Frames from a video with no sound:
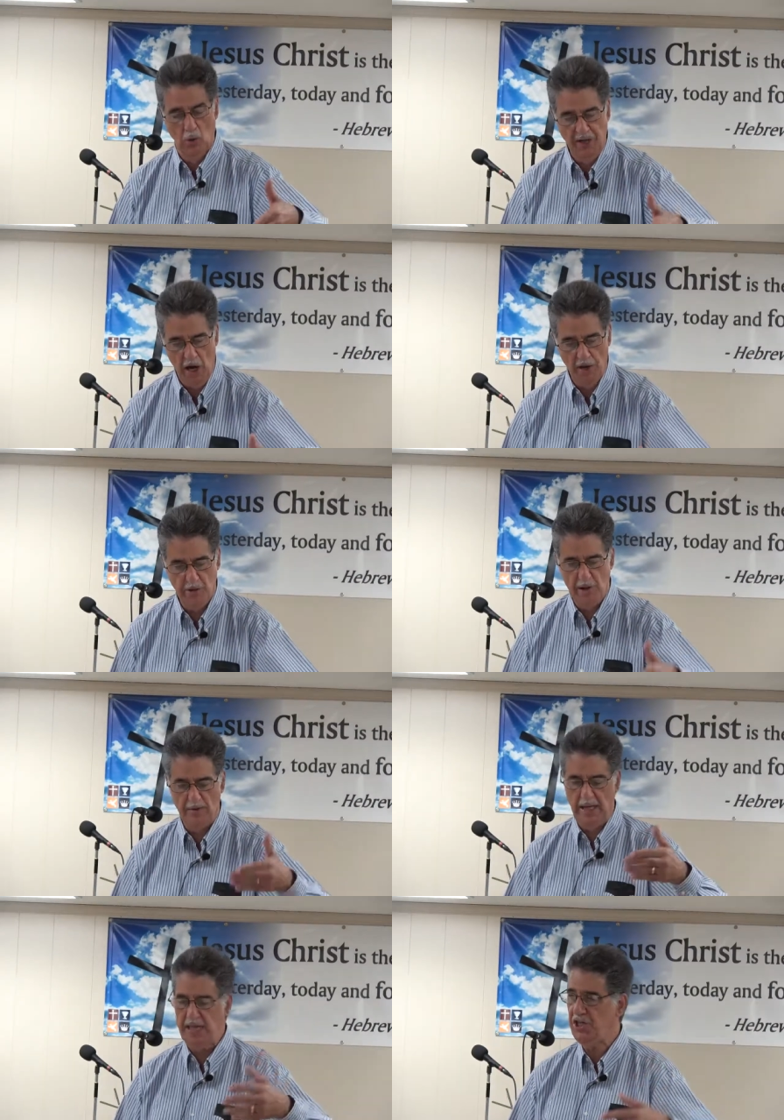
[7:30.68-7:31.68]
We know that
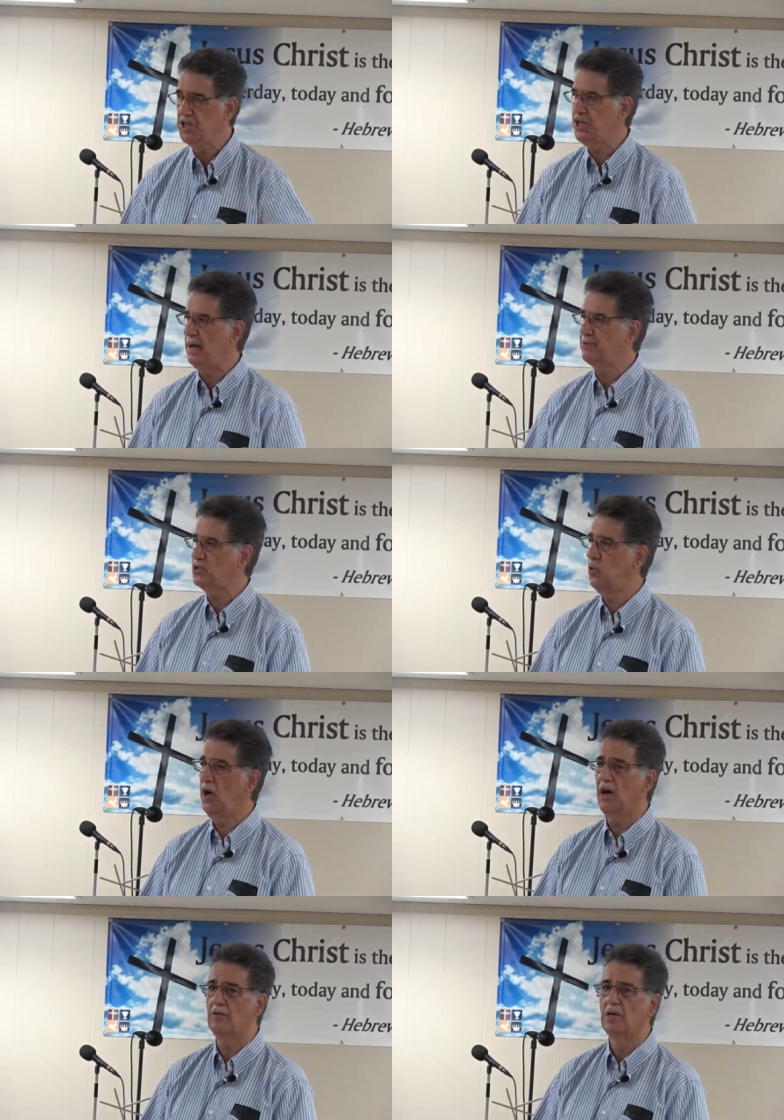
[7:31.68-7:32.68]
Revelation chapter
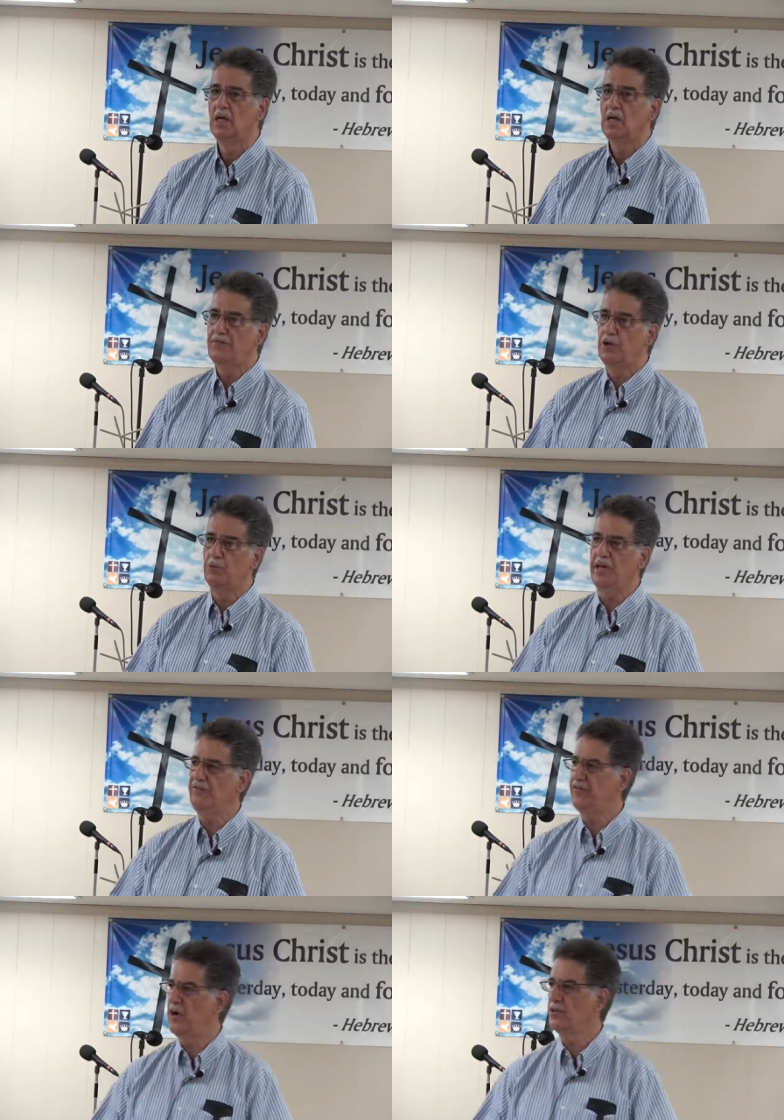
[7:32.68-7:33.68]
12, if you read
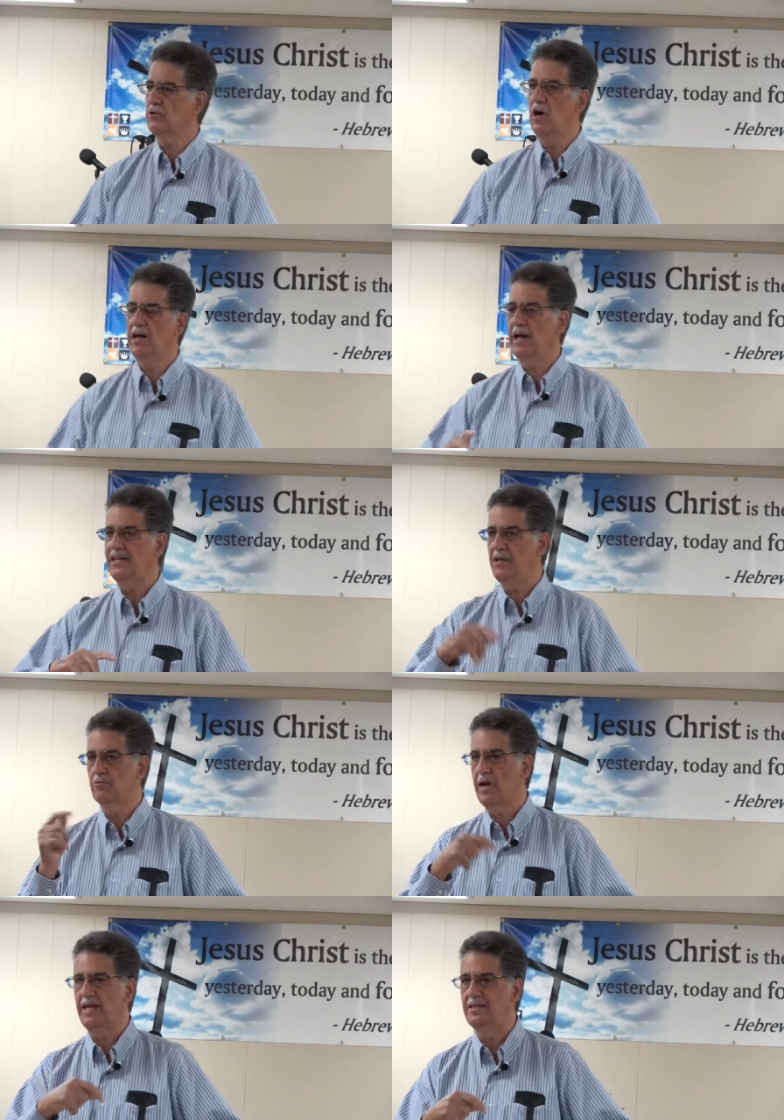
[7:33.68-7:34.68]
further on, and I didn't
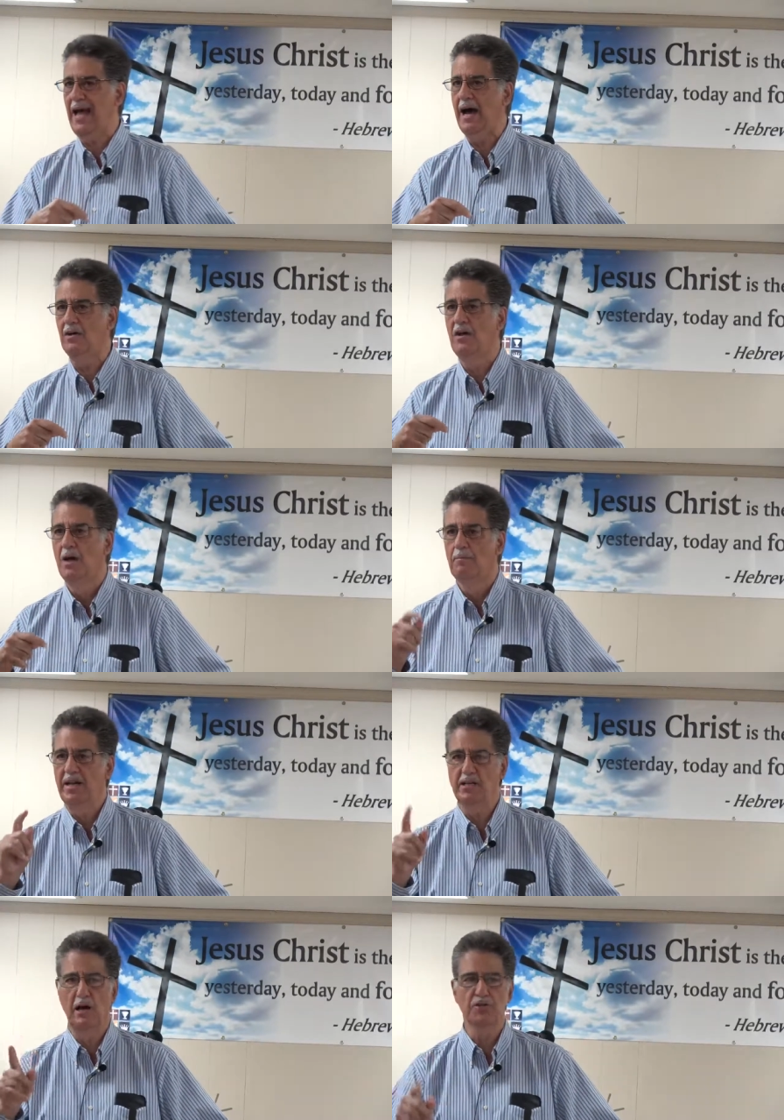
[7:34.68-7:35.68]
write it down, but
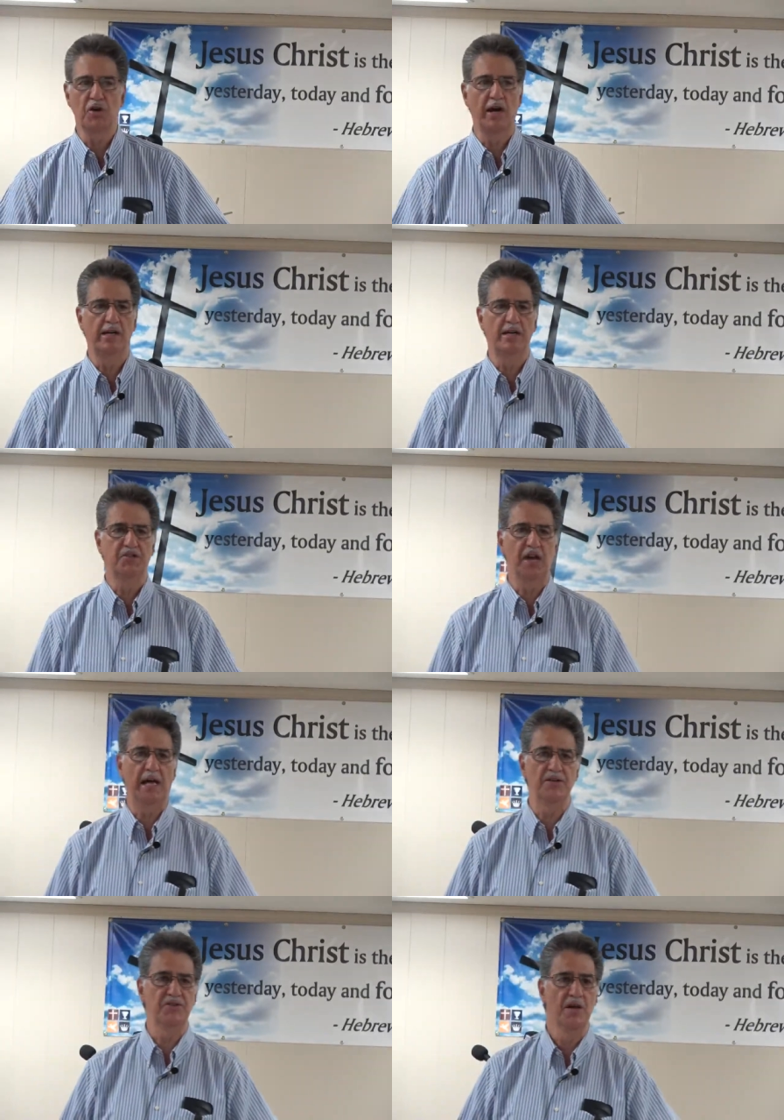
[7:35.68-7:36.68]
it goes on and it
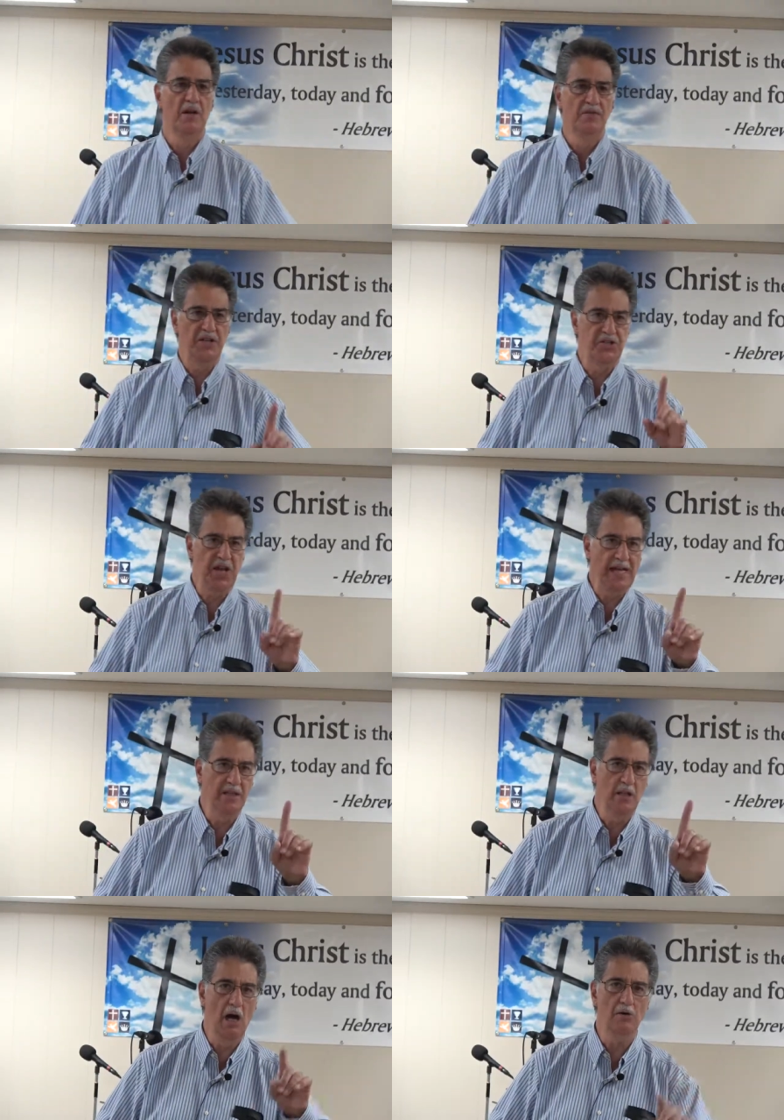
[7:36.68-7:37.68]
says that
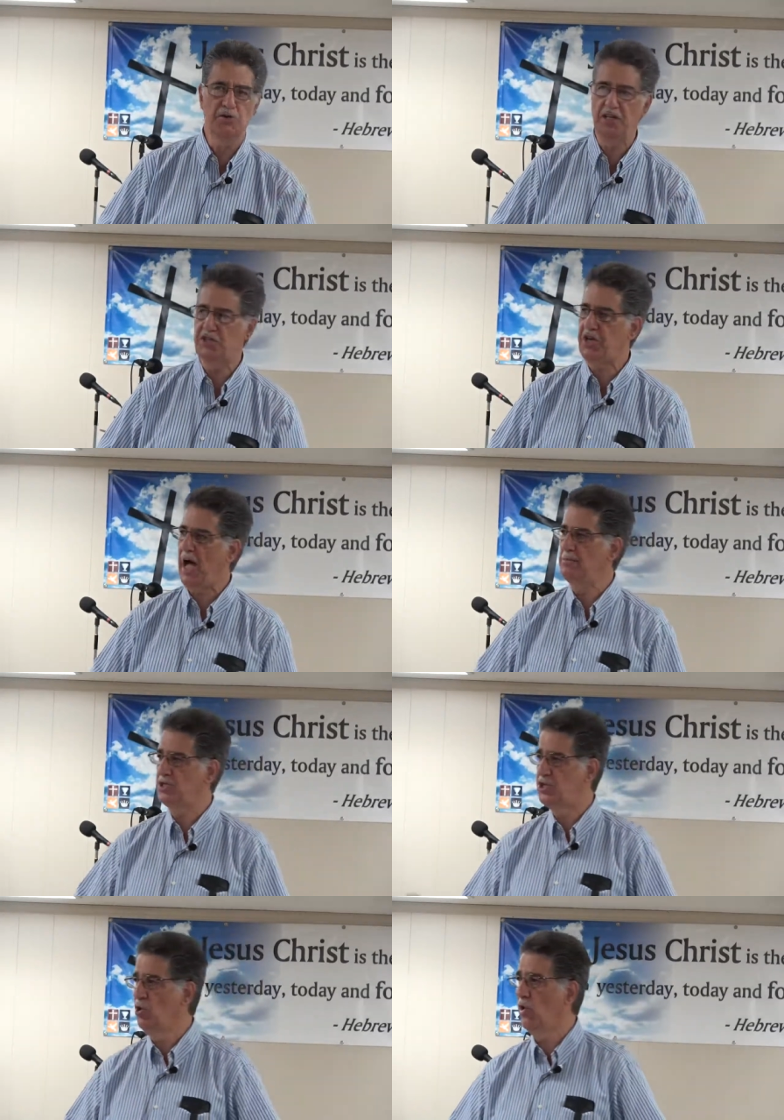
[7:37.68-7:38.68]
Satan knows that his time
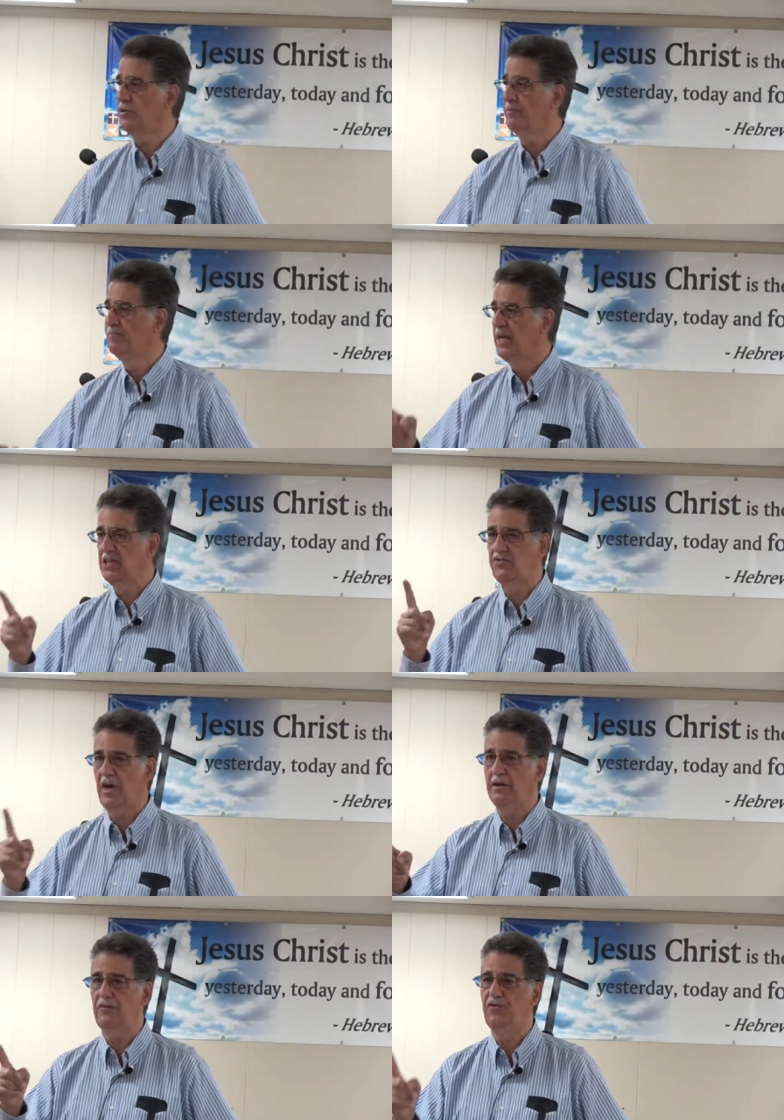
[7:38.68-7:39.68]
is short. He's
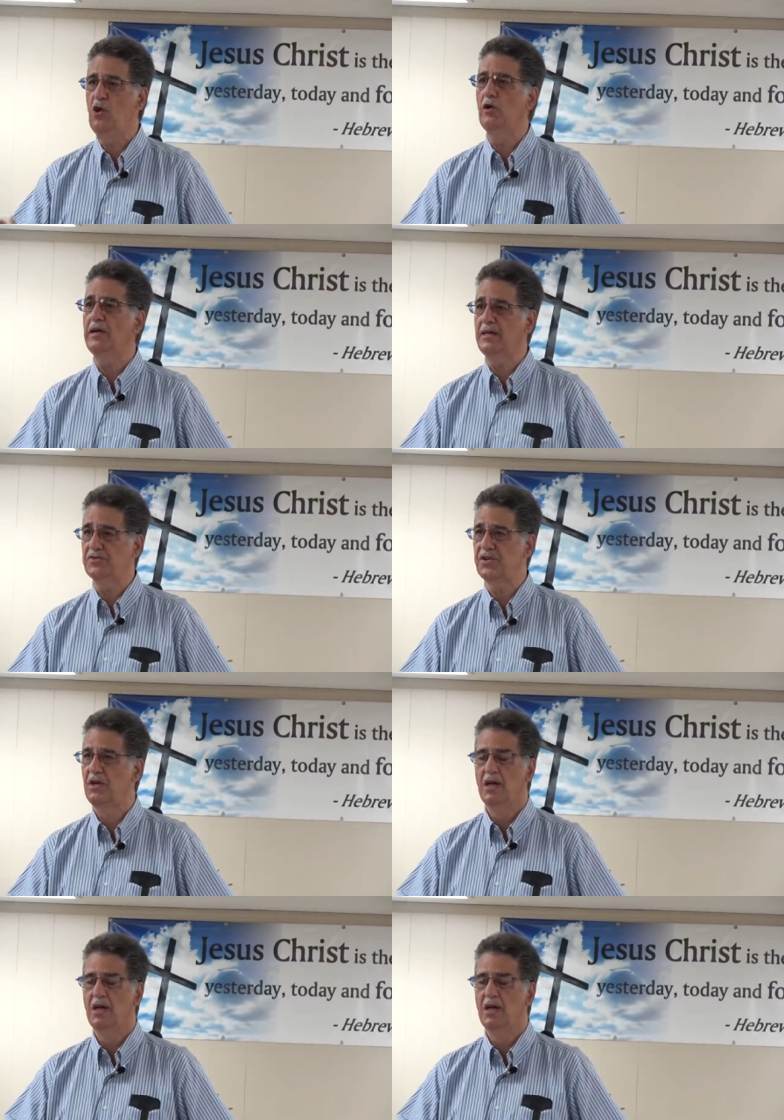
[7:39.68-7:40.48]
very furious.